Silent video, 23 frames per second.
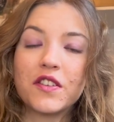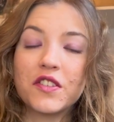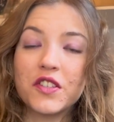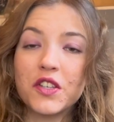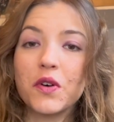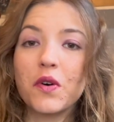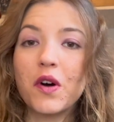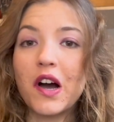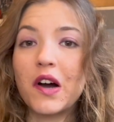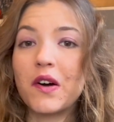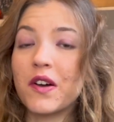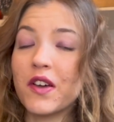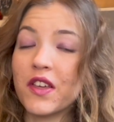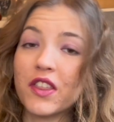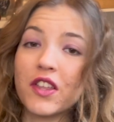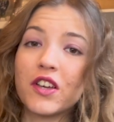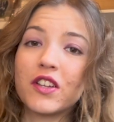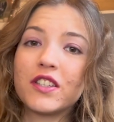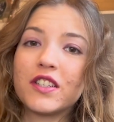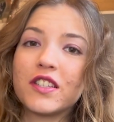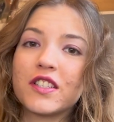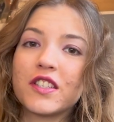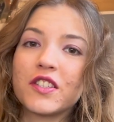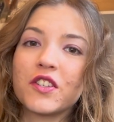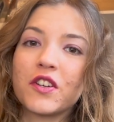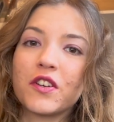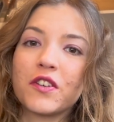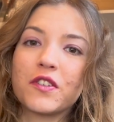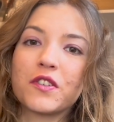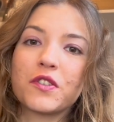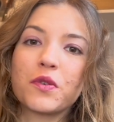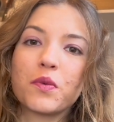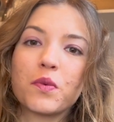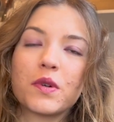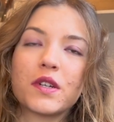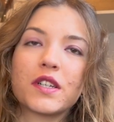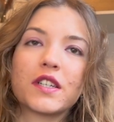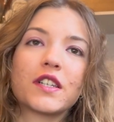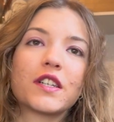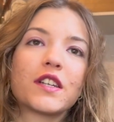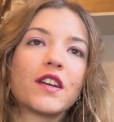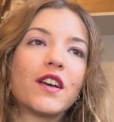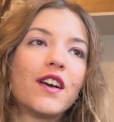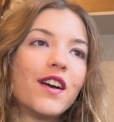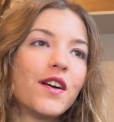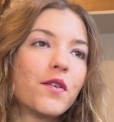So how I thought this is going to
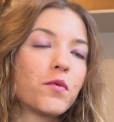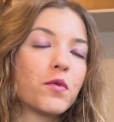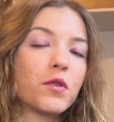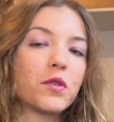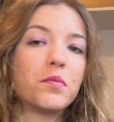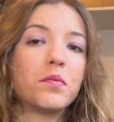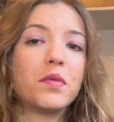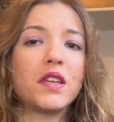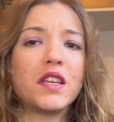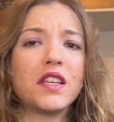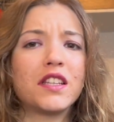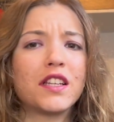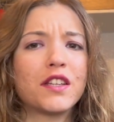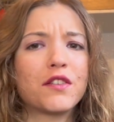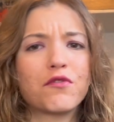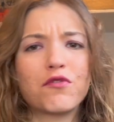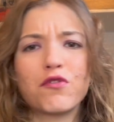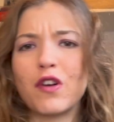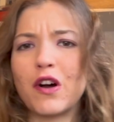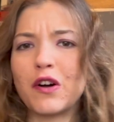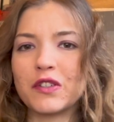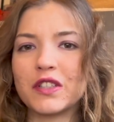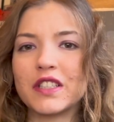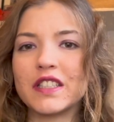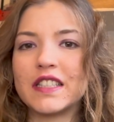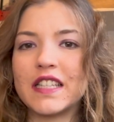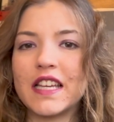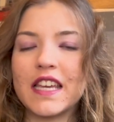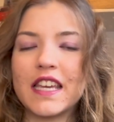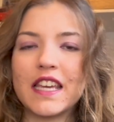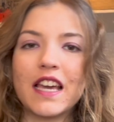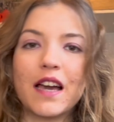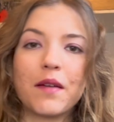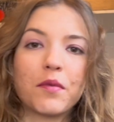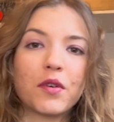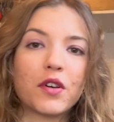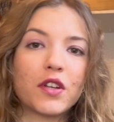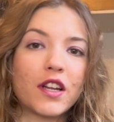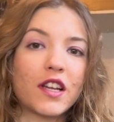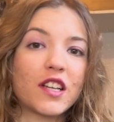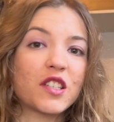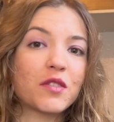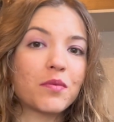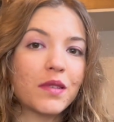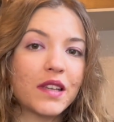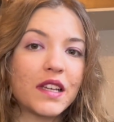work would be that throughout the day I'm gonna
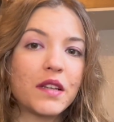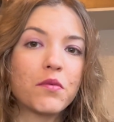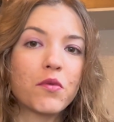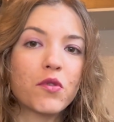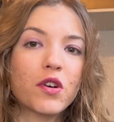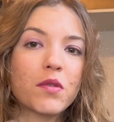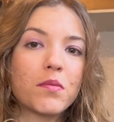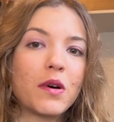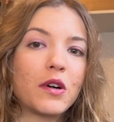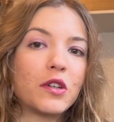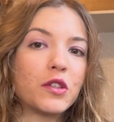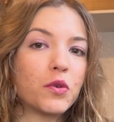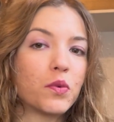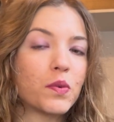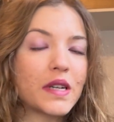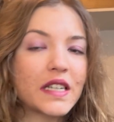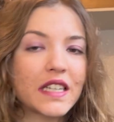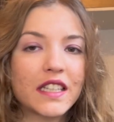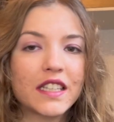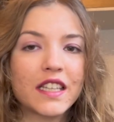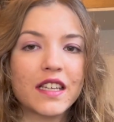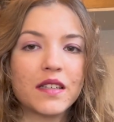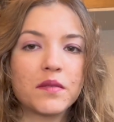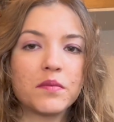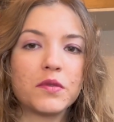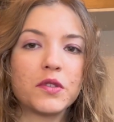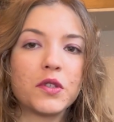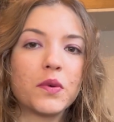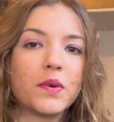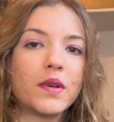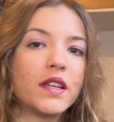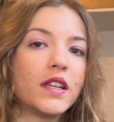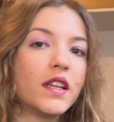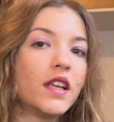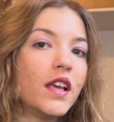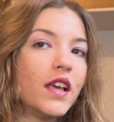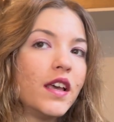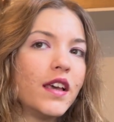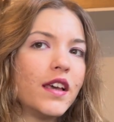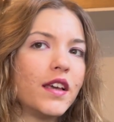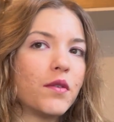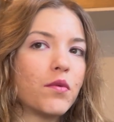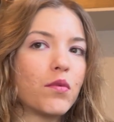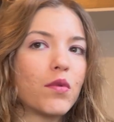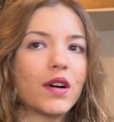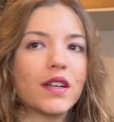explain more about the work that I'm doing
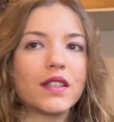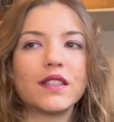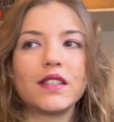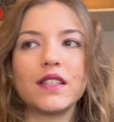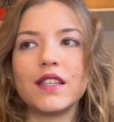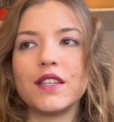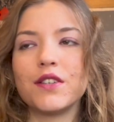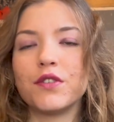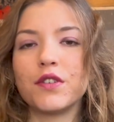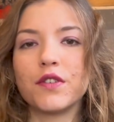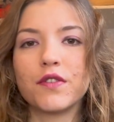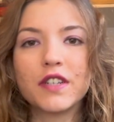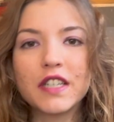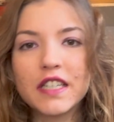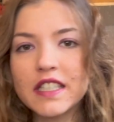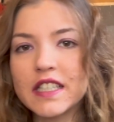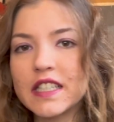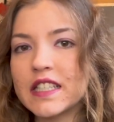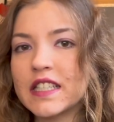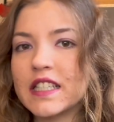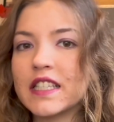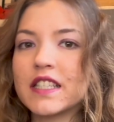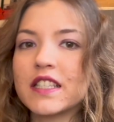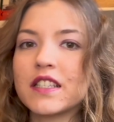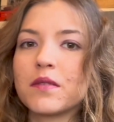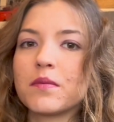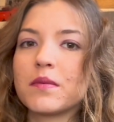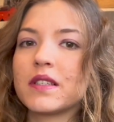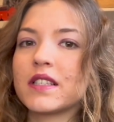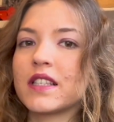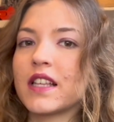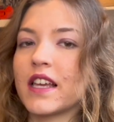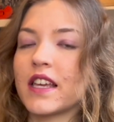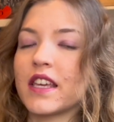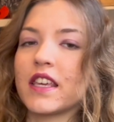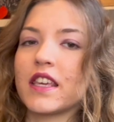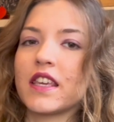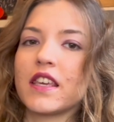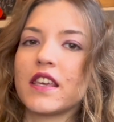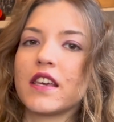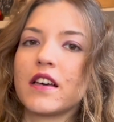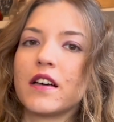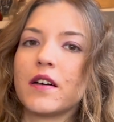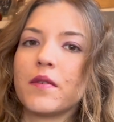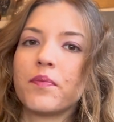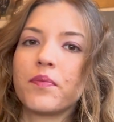and what the university system is like
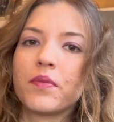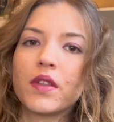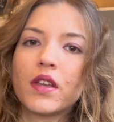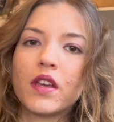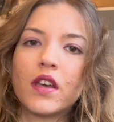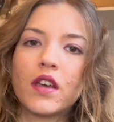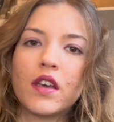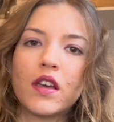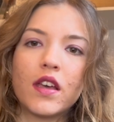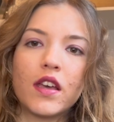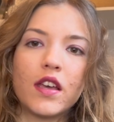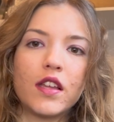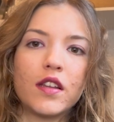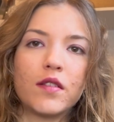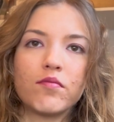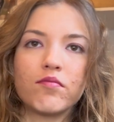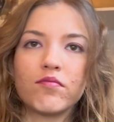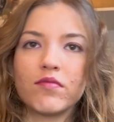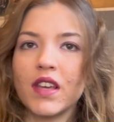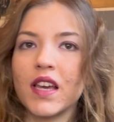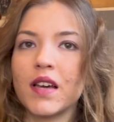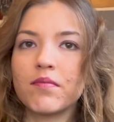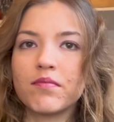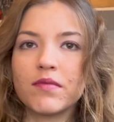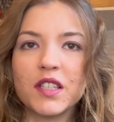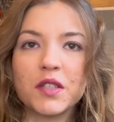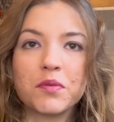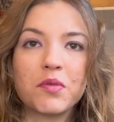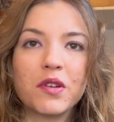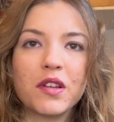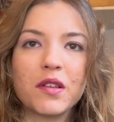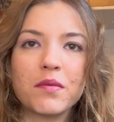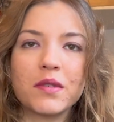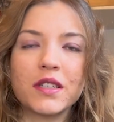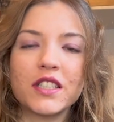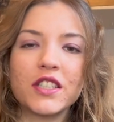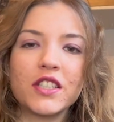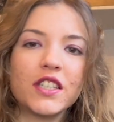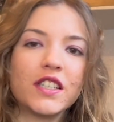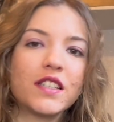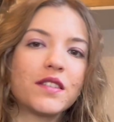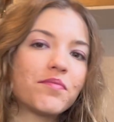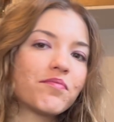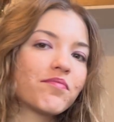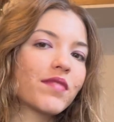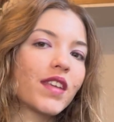here. And yeah, that's pretty much it.